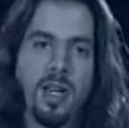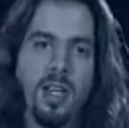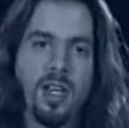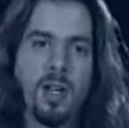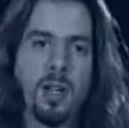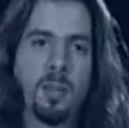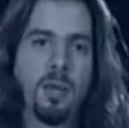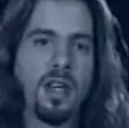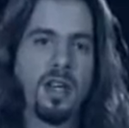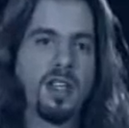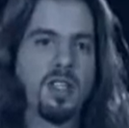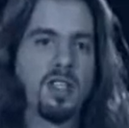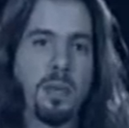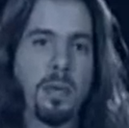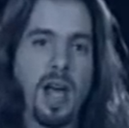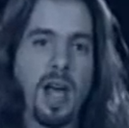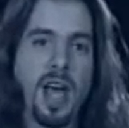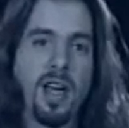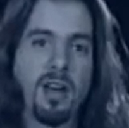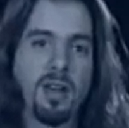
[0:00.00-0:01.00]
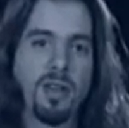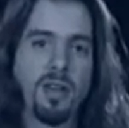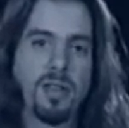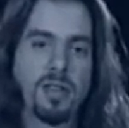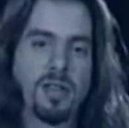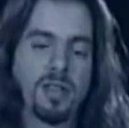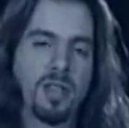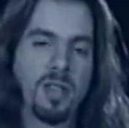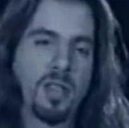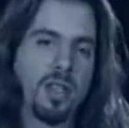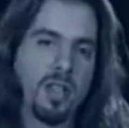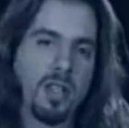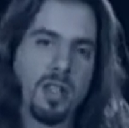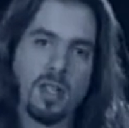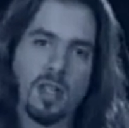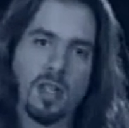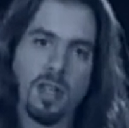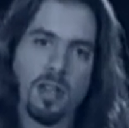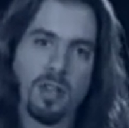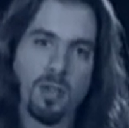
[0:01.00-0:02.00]
you can play these patterns
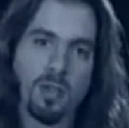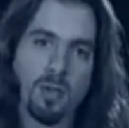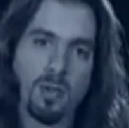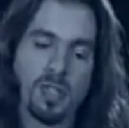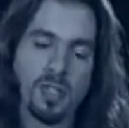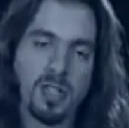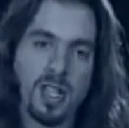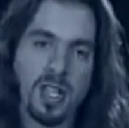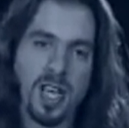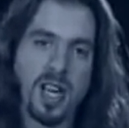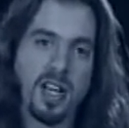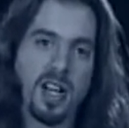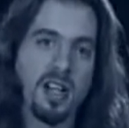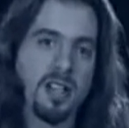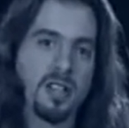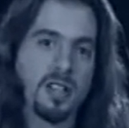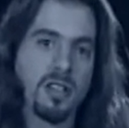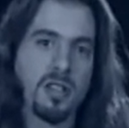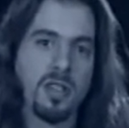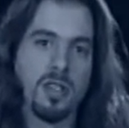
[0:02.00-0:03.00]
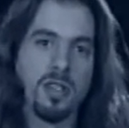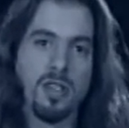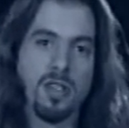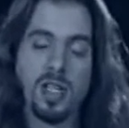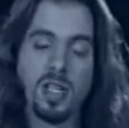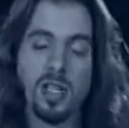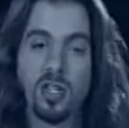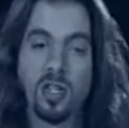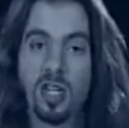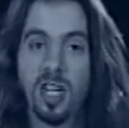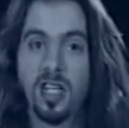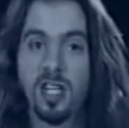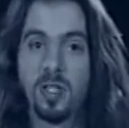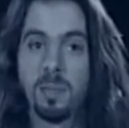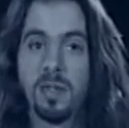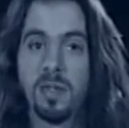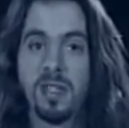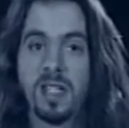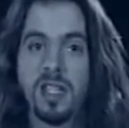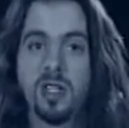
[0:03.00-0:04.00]
through the scales. You can change
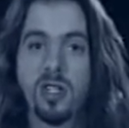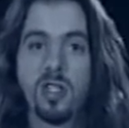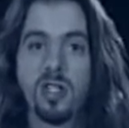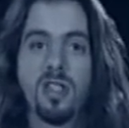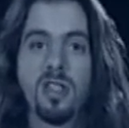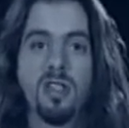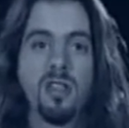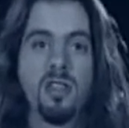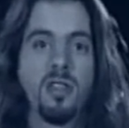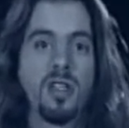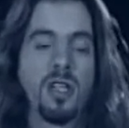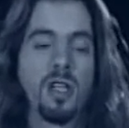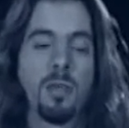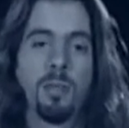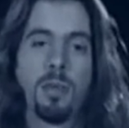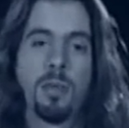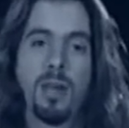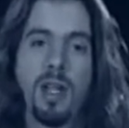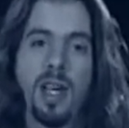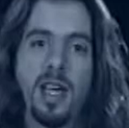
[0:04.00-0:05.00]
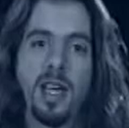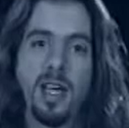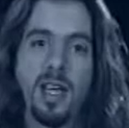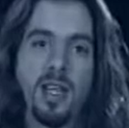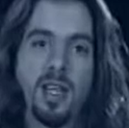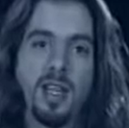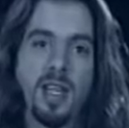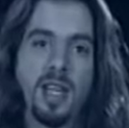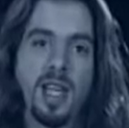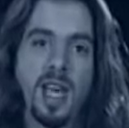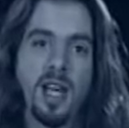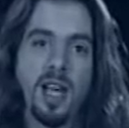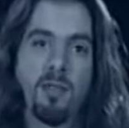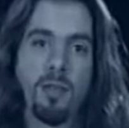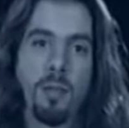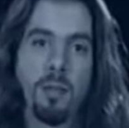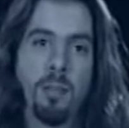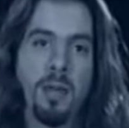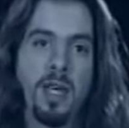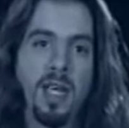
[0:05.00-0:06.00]
positions. You can play and
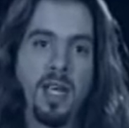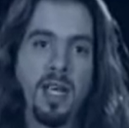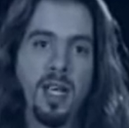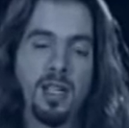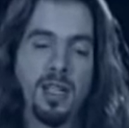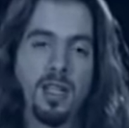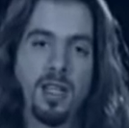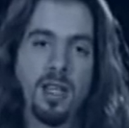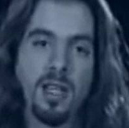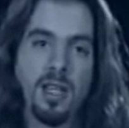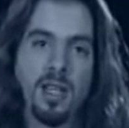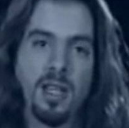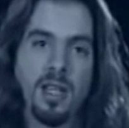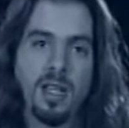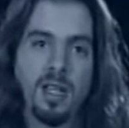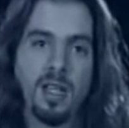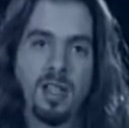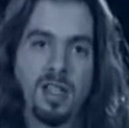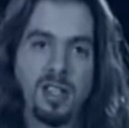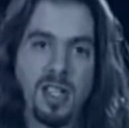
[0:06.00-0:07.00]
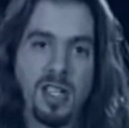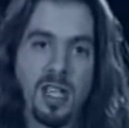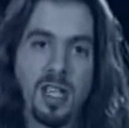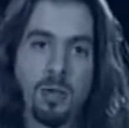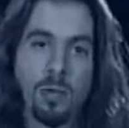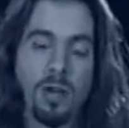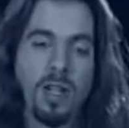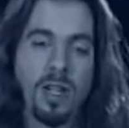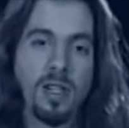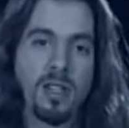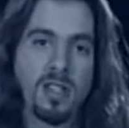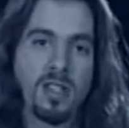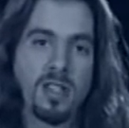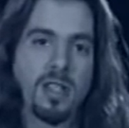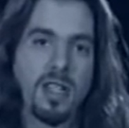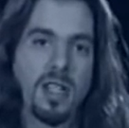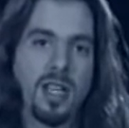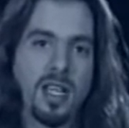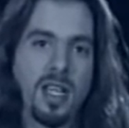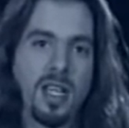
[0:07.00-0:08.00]
repeat the sequence
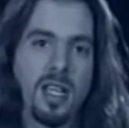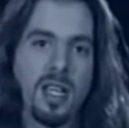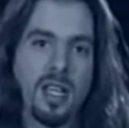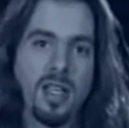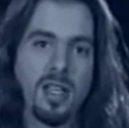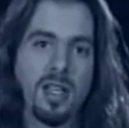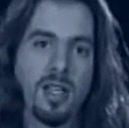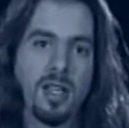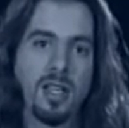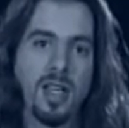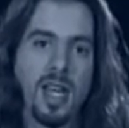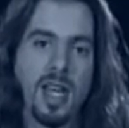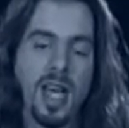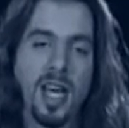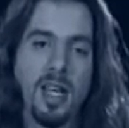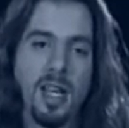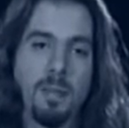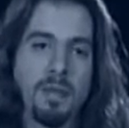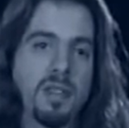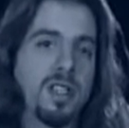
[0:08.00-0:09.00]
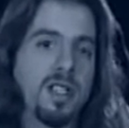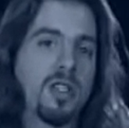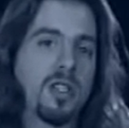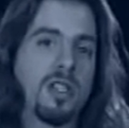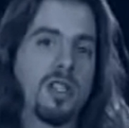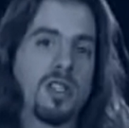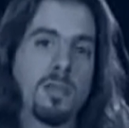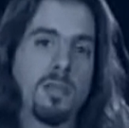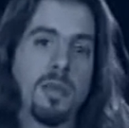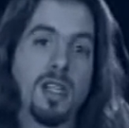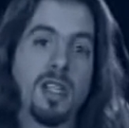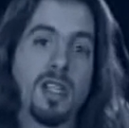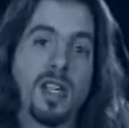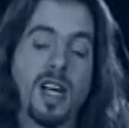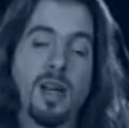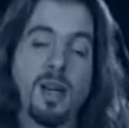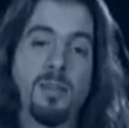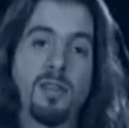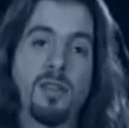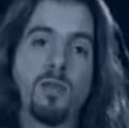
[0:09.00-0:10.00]
in any position as many
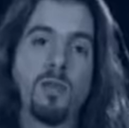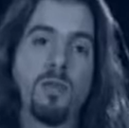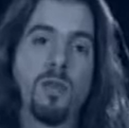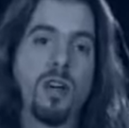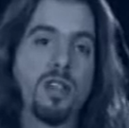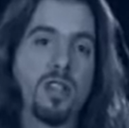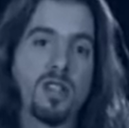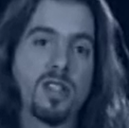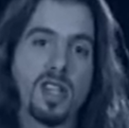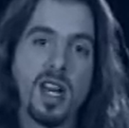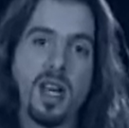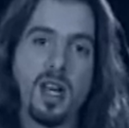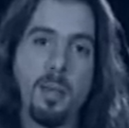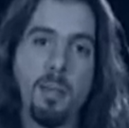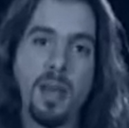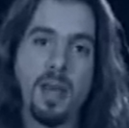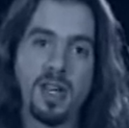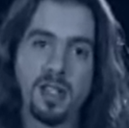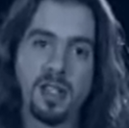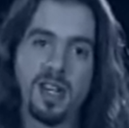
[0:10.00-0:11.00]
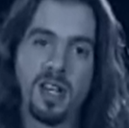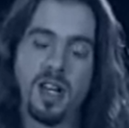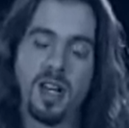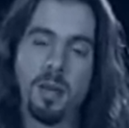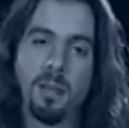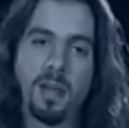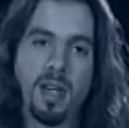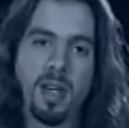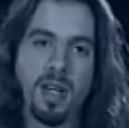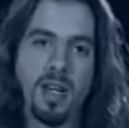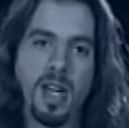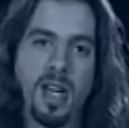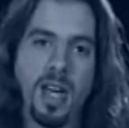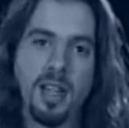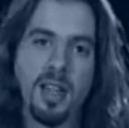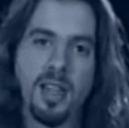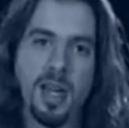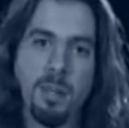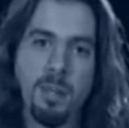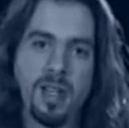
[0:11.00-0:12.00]
times as you want. Just kind of mix it up, and
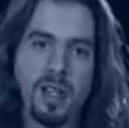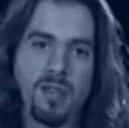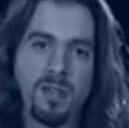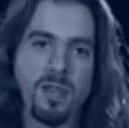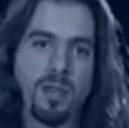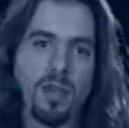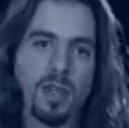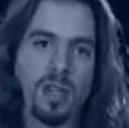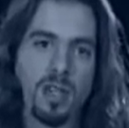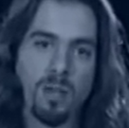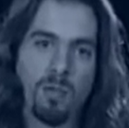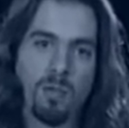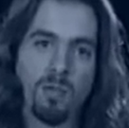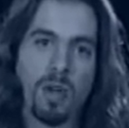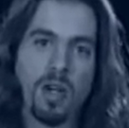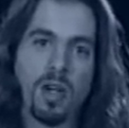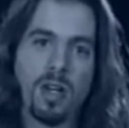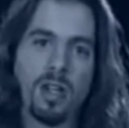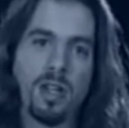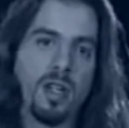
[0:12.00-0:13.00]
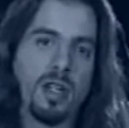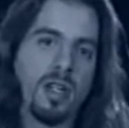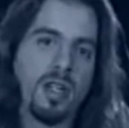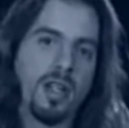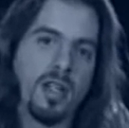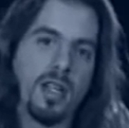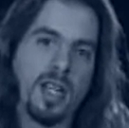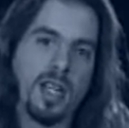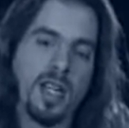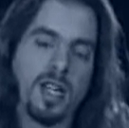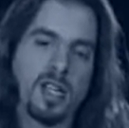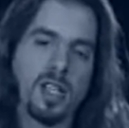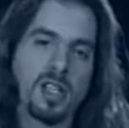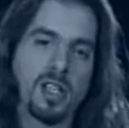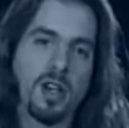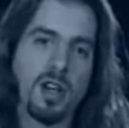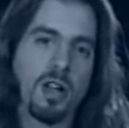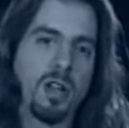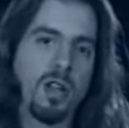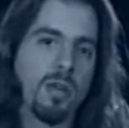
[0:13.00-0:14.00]
that makes for a good run in a
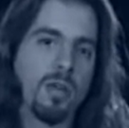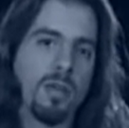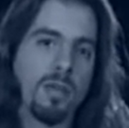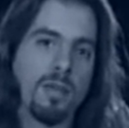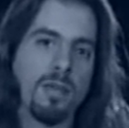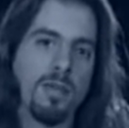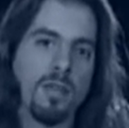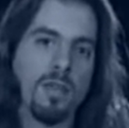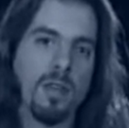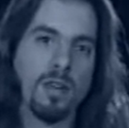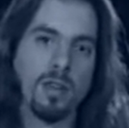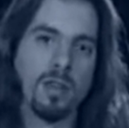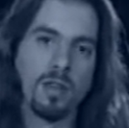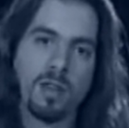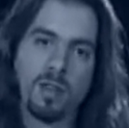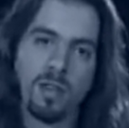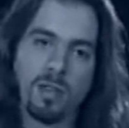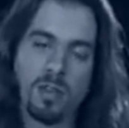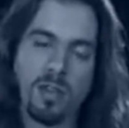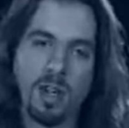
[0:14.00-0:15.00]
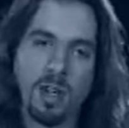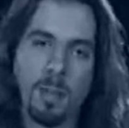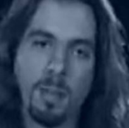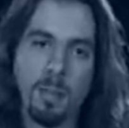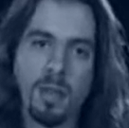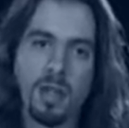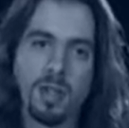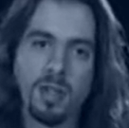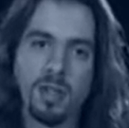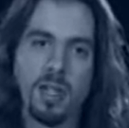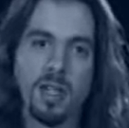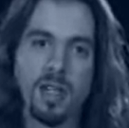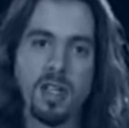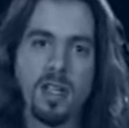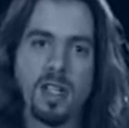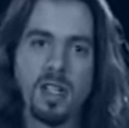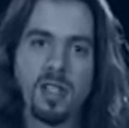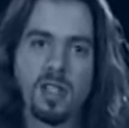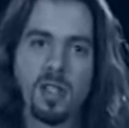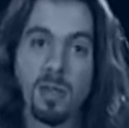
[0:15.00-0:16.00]
solo if you're trying to build
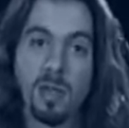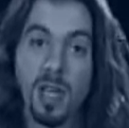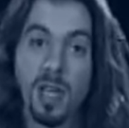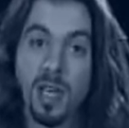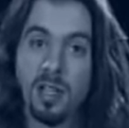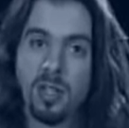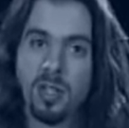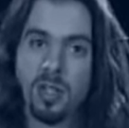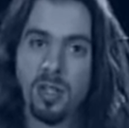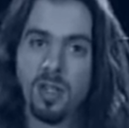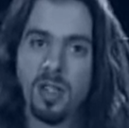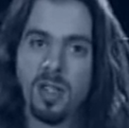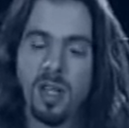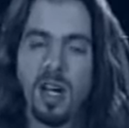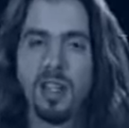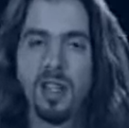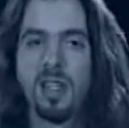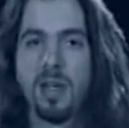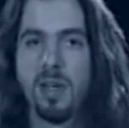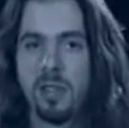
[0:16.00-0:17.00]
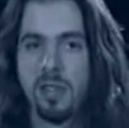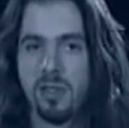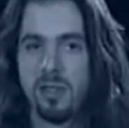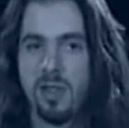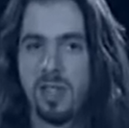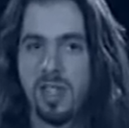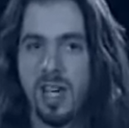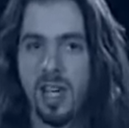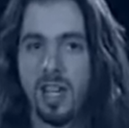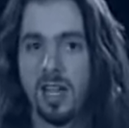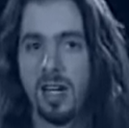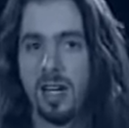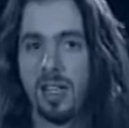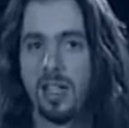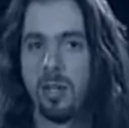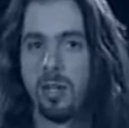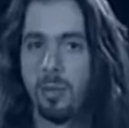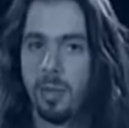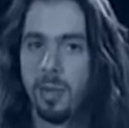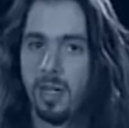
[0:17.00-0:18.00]
some tension. I'll demonstrate that a
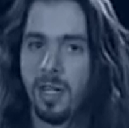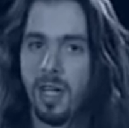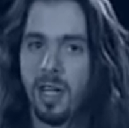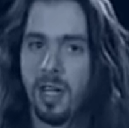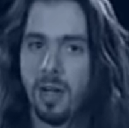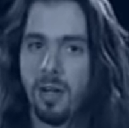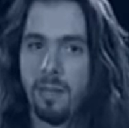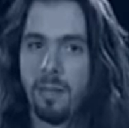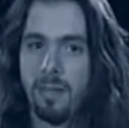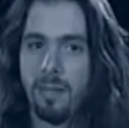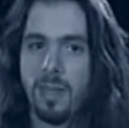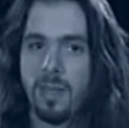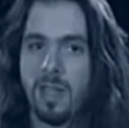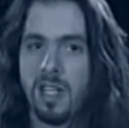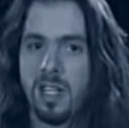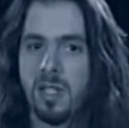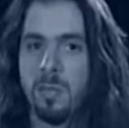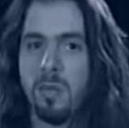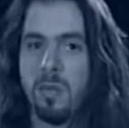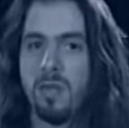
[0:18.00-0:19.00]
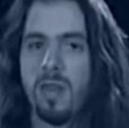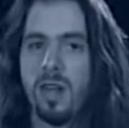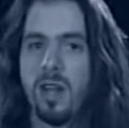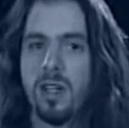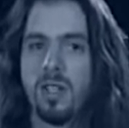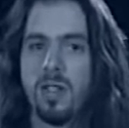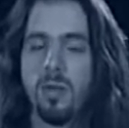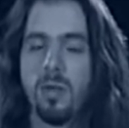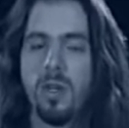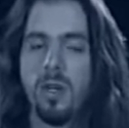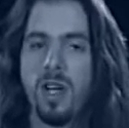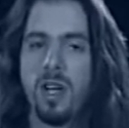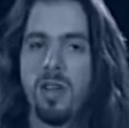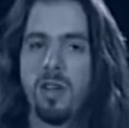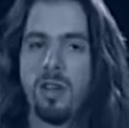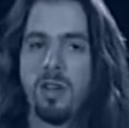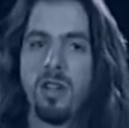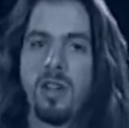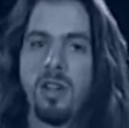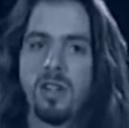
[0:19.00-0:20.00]
little bit later. Let's move on to another
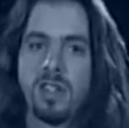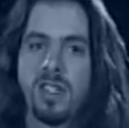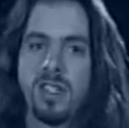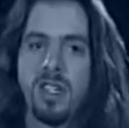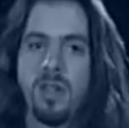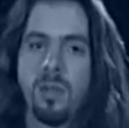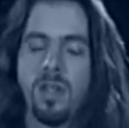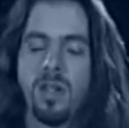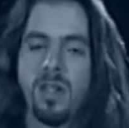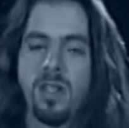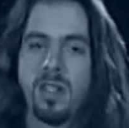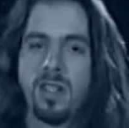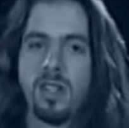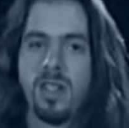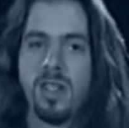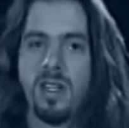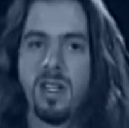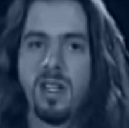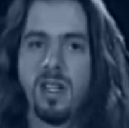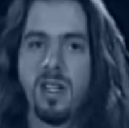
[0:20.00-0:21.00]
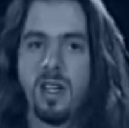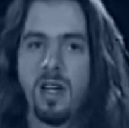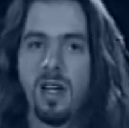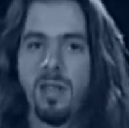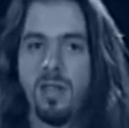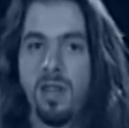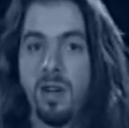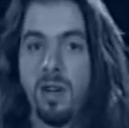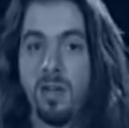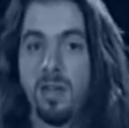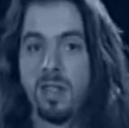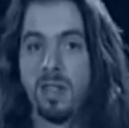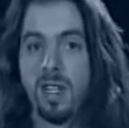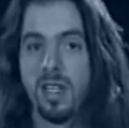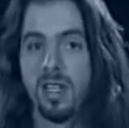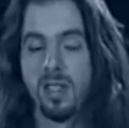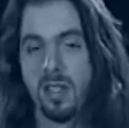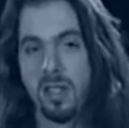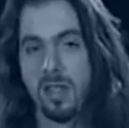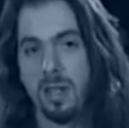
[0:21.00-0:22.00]
long sequence of notes
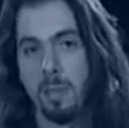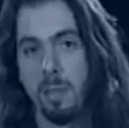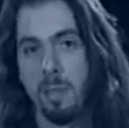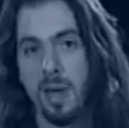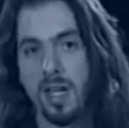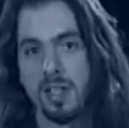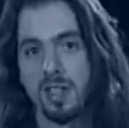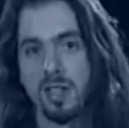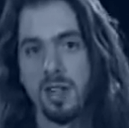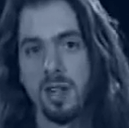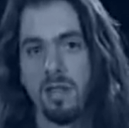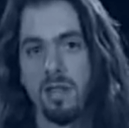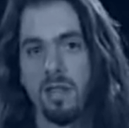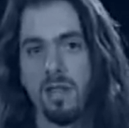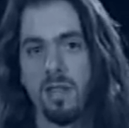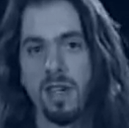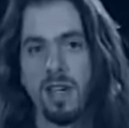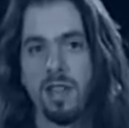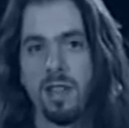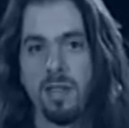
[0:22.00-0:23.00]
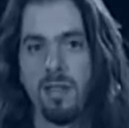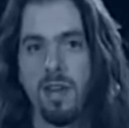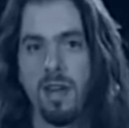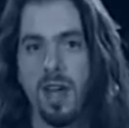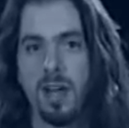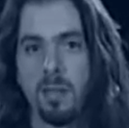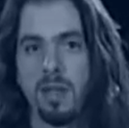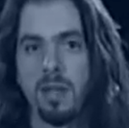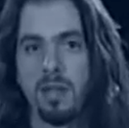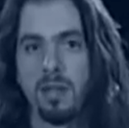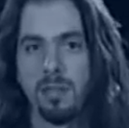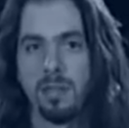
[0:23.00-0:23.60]
that's based off of another fragment.